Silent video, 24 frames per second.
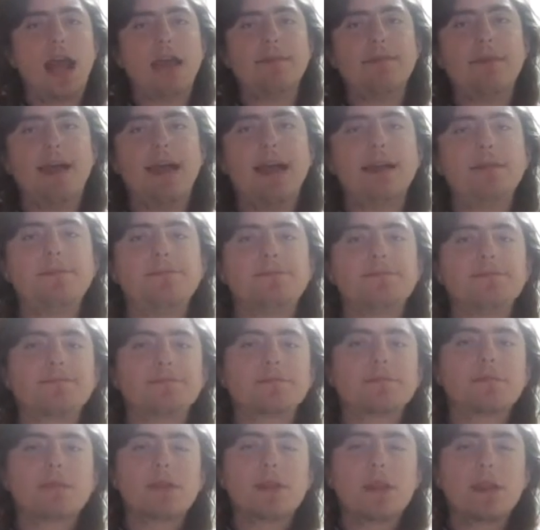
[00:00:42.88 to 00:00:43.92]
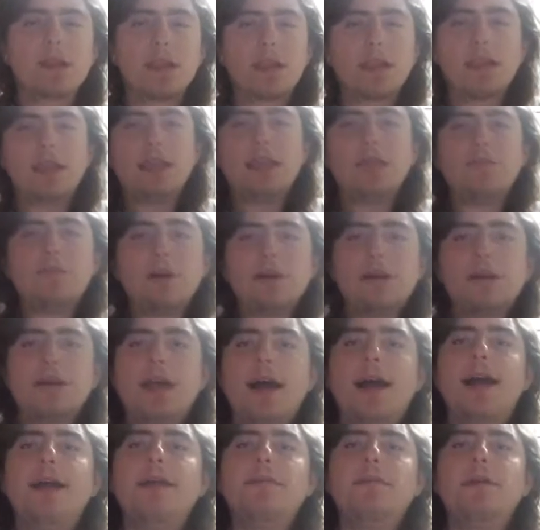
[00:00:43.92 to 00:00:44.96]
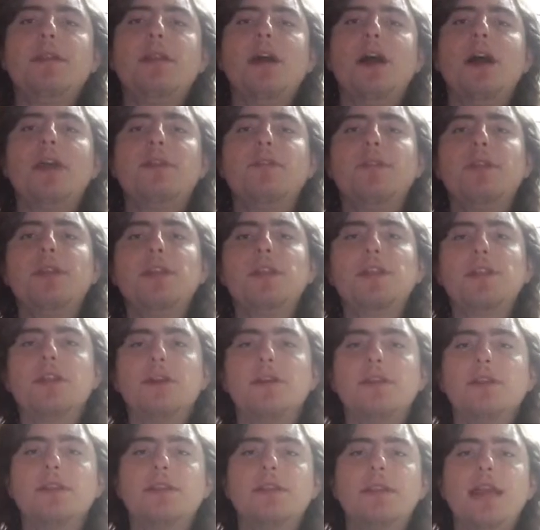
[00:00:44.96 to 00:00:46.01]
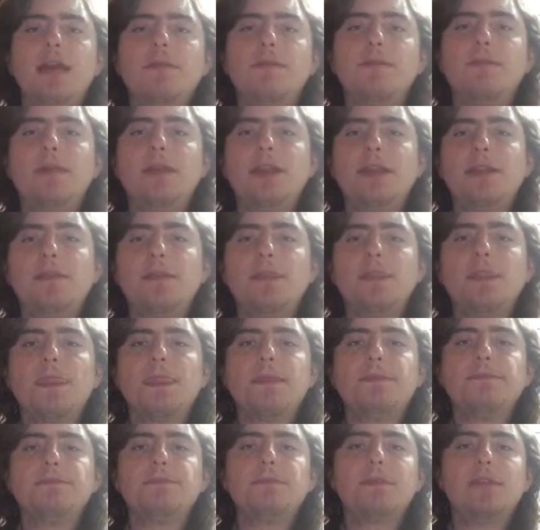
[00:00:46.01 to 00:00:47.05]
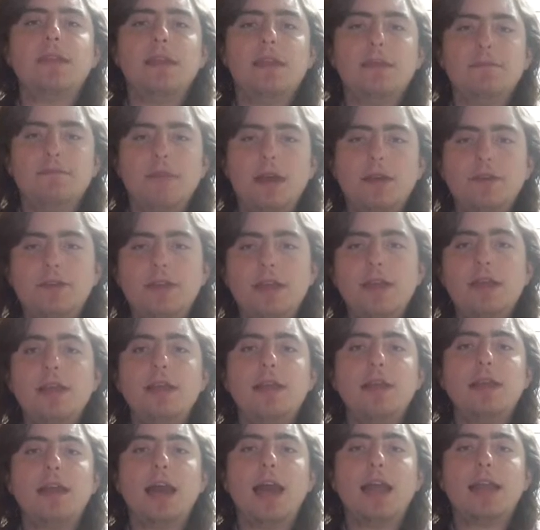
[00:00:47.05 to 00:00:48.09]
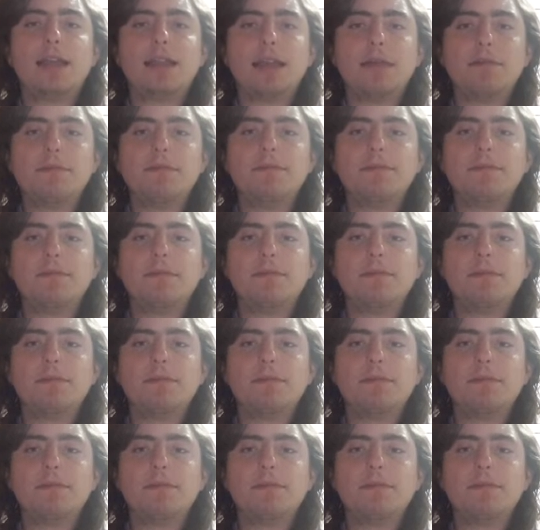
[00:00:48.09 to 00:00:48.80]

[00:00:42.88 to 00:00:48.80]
IMAX. A running time is 137 minutes. The budget is $97